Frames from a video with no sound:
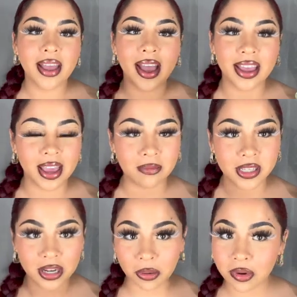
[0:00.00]
I am
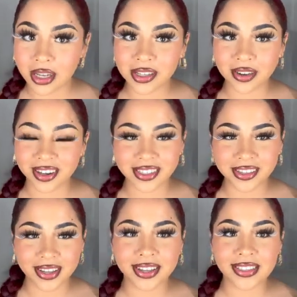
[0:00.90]
DANIELLEMARRIE, 2 R's, 2
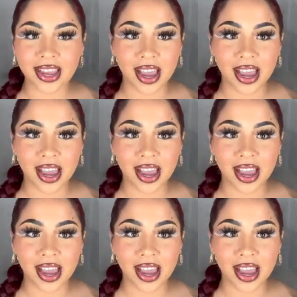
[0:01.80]
E's.